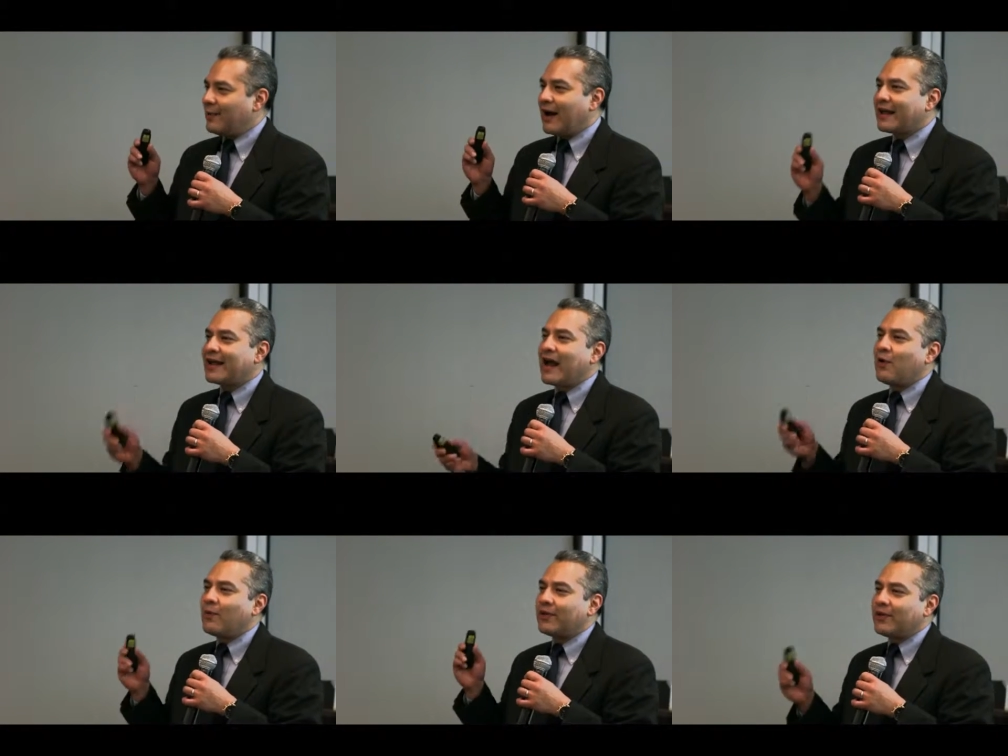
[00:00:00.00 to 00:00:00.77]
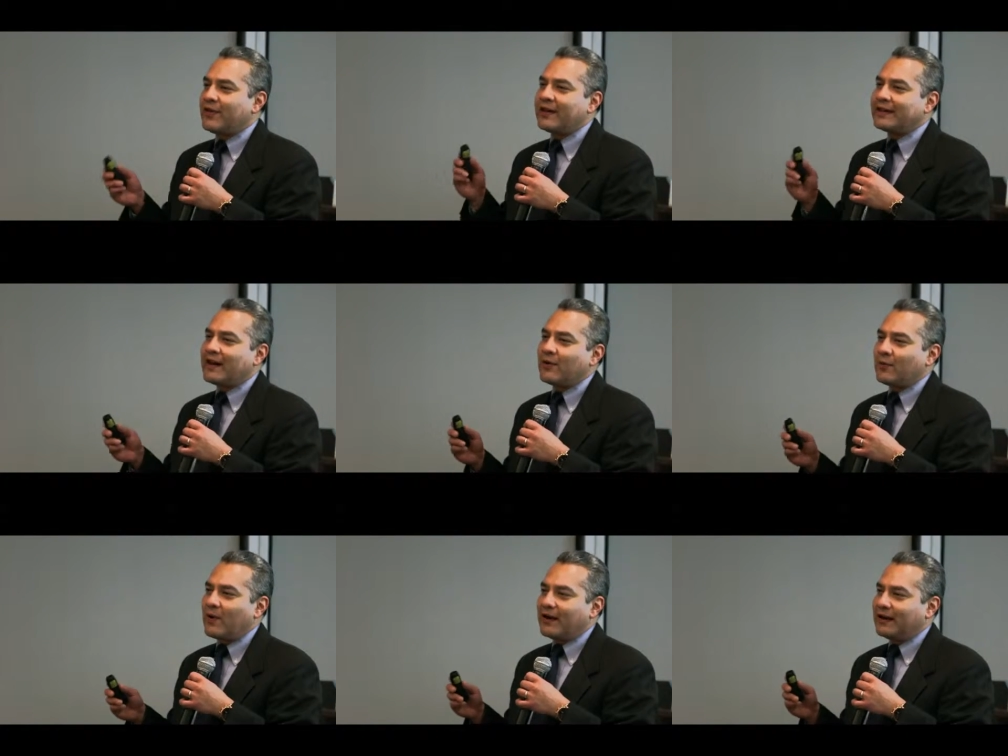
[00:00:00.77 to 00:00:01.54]
Again, the thing that I
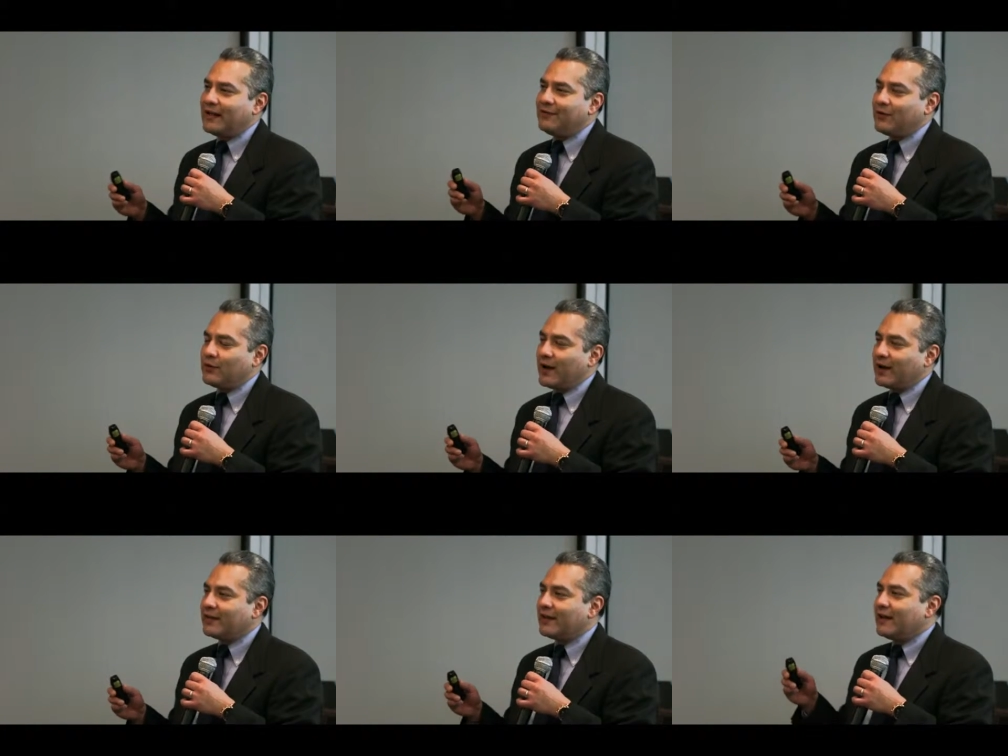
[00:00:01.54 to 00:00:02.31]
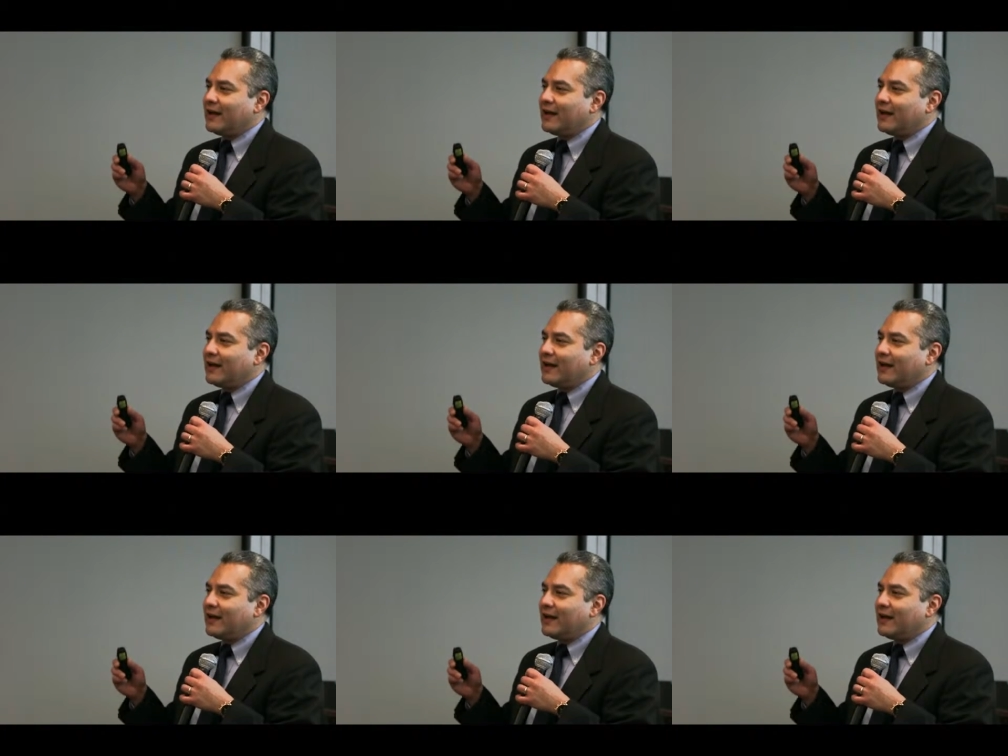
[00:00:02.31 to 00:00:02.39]
would want to leave you with,